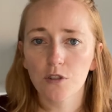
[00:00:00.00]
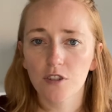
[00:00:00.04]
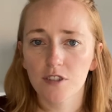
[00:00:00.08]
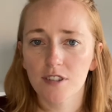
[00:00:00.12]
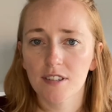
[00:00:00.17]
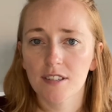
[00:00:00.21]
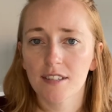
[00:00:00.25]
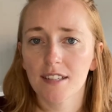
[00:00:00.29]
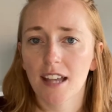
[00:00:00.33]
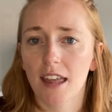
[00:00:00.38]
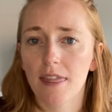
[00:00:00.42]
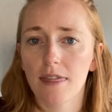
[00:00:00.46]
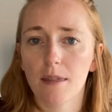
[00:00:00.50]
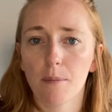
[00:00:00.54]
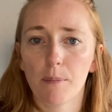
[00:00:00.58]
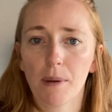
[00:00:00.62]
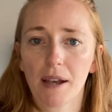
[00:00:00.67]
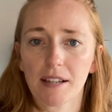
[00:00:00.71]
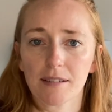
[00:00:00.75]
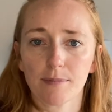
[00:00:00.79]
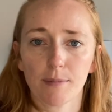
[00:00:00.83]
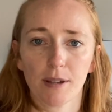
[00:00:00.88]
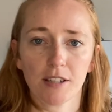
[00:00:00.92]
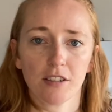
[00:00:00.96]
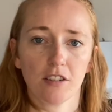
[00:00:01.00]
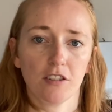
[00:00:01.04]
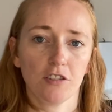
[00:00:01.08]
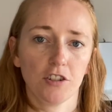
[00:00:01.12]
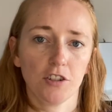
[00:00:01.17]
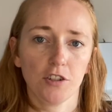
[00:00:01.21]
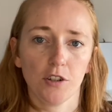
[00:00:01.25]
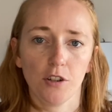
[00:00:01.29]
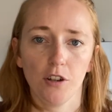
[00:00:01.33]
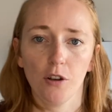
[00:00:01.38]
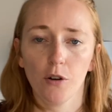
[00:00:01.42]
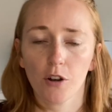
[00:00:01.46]
doesn't send the best
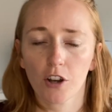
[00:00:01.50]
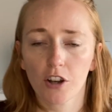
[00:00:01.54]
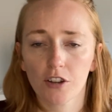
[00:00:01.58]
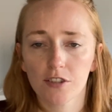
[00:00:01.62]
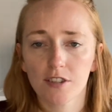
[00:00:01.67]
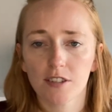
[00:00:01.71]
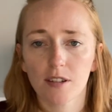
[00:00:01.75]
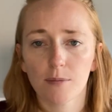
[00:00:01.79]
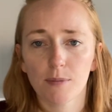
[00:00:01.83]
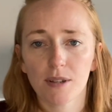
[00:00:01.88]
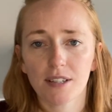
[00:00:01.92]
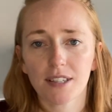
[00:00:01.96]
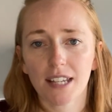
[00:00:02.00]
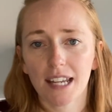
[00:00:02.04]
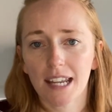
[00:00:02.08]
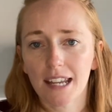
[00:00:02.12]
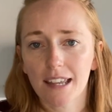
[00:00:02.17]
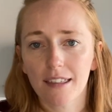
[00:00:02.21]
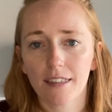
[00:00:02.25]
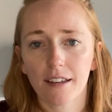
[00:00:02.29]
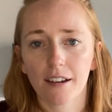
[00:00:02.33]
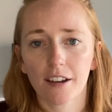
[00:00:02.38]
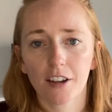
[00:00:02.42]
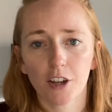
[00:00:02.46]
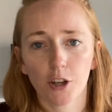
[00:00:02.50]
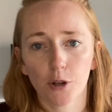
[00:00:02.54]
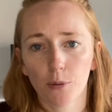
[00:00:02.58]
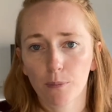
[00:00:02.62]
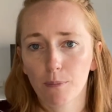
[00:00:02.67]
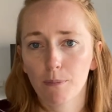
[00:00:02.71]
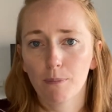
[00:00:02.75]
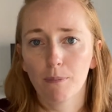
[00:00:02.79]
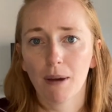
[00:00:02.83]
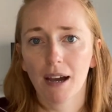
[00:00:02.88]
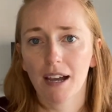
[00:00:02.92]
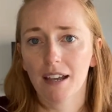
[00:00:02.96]
message to your customers either, who
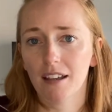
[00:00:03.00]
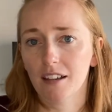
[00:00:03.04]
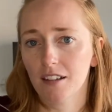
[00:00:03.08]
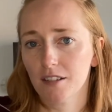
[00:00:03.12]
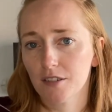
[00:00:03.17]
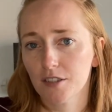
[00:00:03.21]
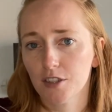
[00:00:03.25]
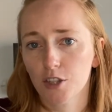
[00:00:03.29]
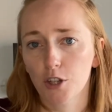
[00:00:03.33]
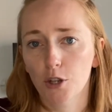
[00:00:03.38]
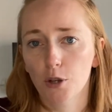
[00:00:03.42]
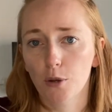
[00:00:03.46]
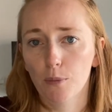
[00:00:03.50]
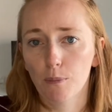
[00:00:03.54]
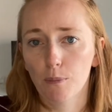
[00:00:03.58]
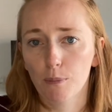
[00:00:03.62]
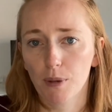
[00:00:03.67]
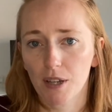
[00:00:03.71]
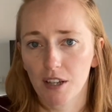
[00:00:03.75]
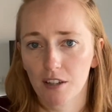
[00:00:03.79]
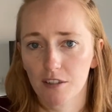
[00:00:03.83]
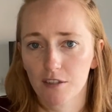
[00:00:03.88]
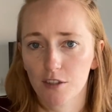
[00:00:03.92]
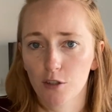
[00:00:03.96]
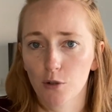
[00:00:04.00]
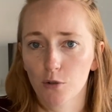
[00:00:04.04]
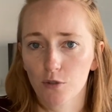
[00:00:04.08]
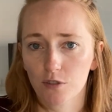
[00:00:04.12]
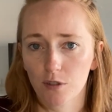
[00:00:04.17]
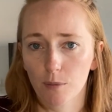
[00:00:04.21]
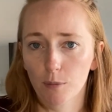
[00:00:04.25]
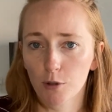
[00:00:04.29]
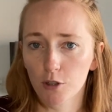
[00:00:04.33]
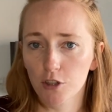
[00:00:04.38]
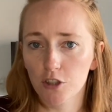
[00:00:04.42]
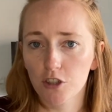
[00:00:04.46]
might assume because yours are
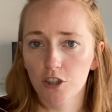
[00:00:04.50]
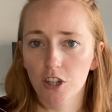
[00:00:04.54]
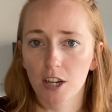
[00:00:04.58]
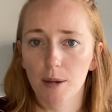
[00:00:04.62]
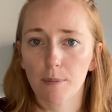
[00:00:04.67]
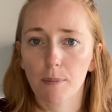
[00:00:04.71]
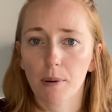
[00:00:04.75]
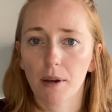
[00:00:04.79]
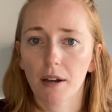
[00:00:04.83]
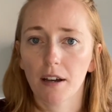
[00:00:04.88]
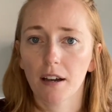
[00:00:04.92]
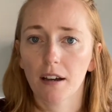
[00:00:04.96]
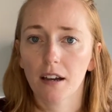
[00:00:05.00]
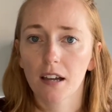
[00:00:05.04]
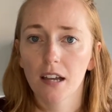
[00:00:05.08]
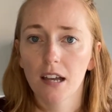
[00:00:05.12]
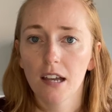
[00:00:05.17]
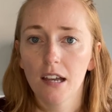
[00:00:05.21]
much cheaper